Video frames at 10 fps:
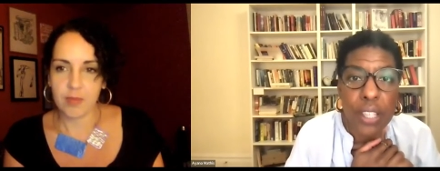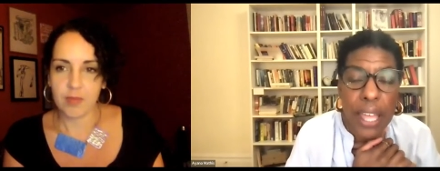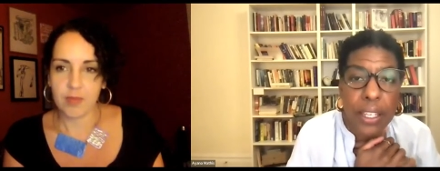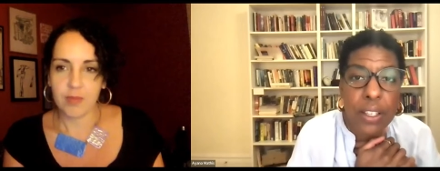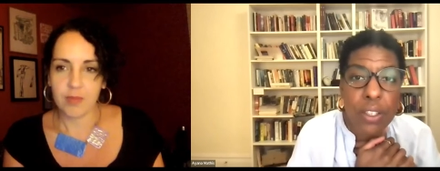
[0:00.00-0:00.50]

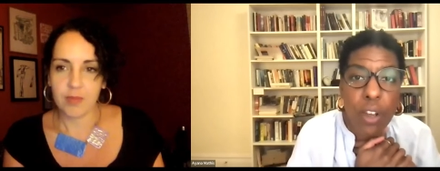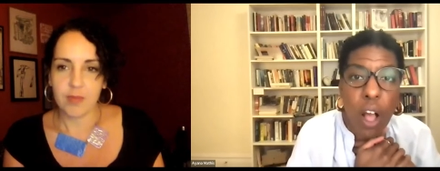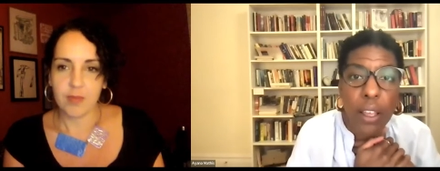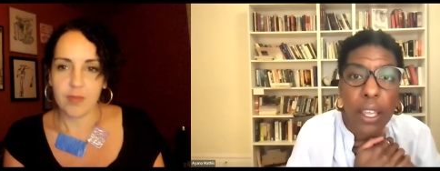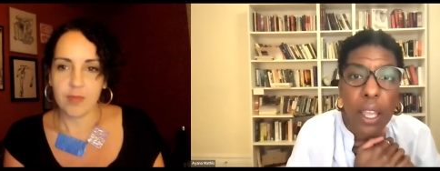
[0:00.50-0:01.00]
Speaker 1: That is
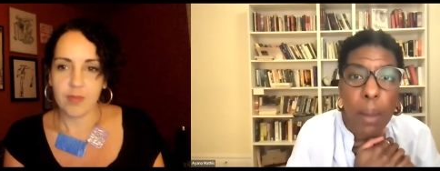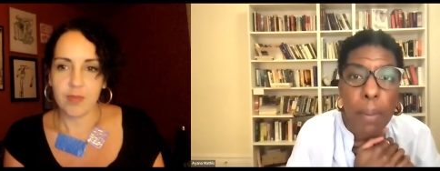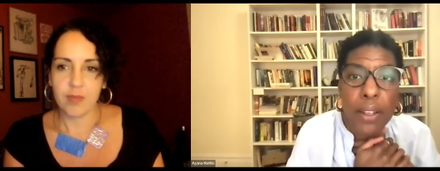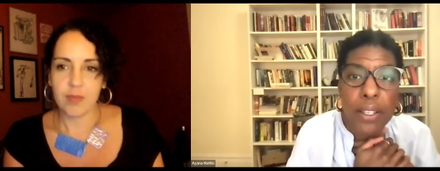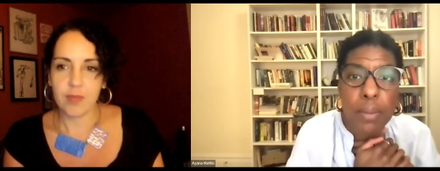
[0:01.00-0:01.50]
talking
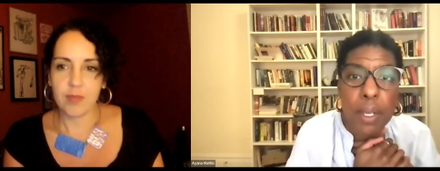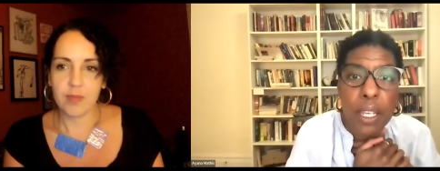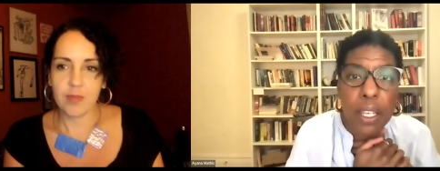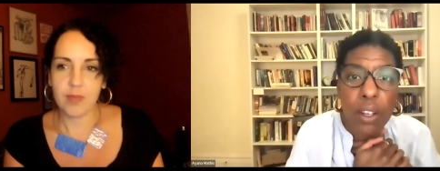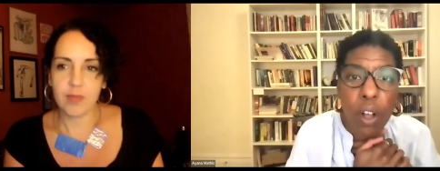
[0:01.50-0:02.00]
about
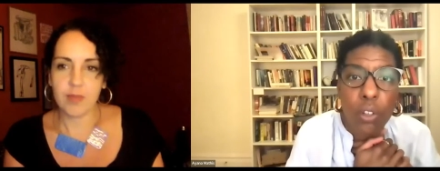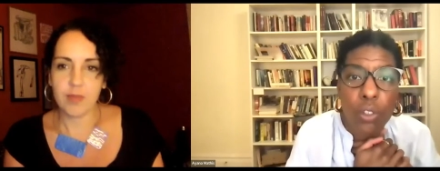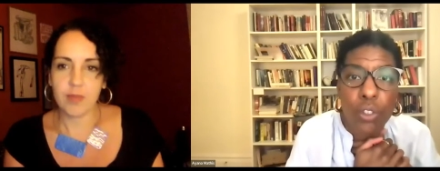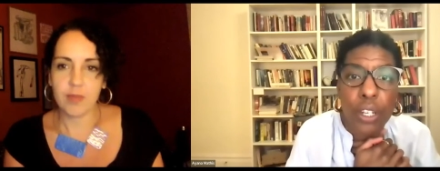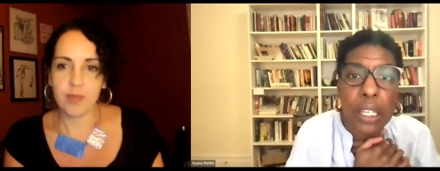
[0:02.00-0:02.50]
Dominican
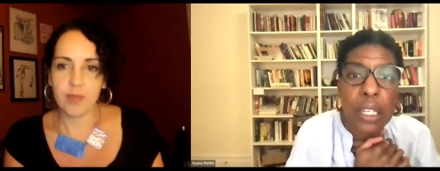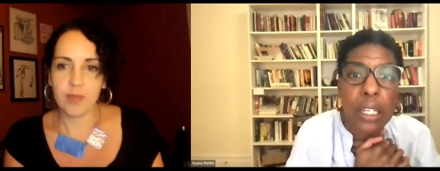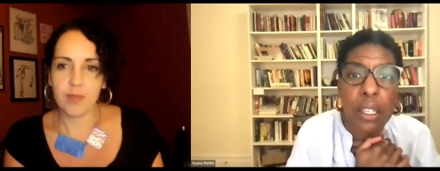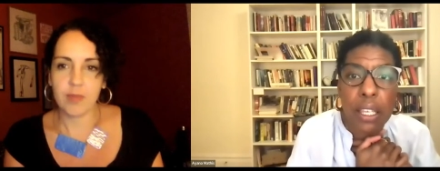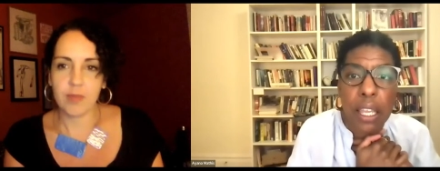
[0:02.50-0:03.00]
culture
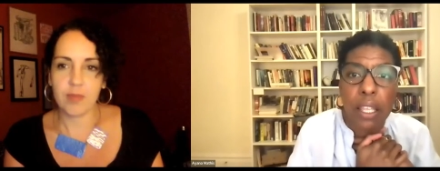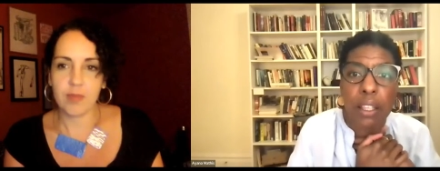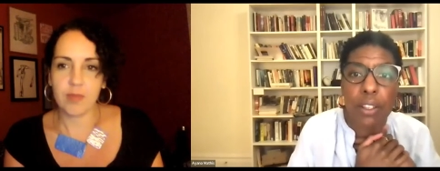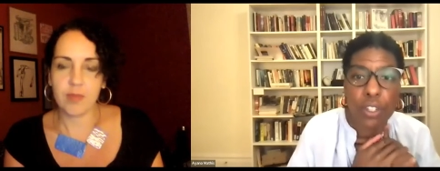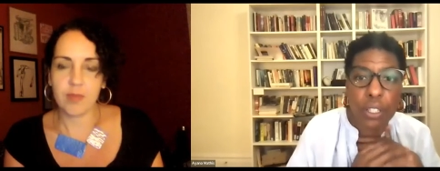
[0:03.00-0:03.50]
in the
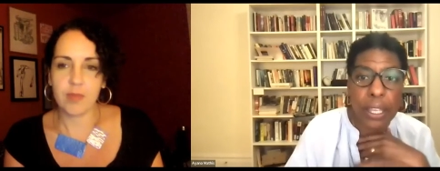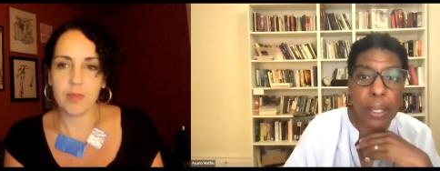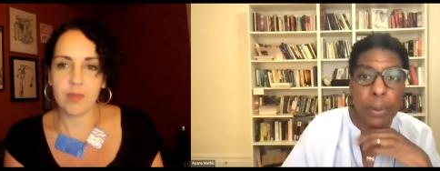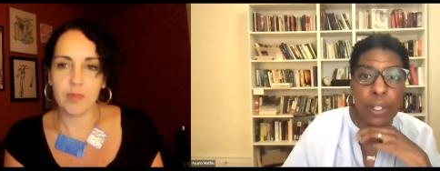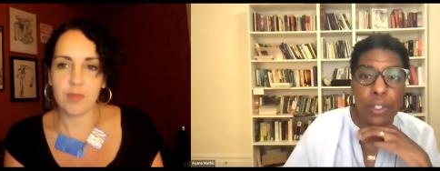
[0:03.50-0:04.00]
English
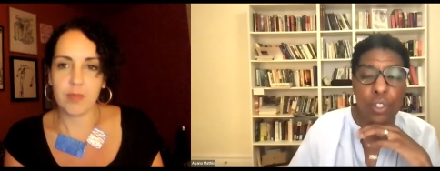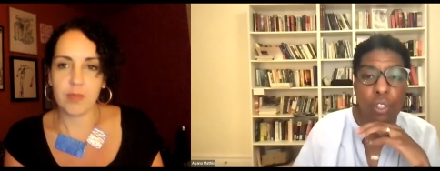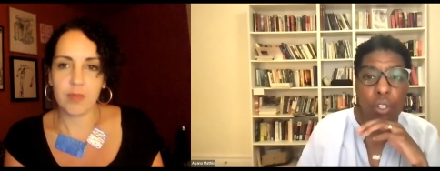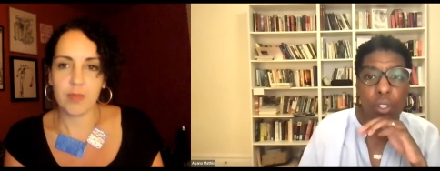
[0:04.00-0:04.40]
language.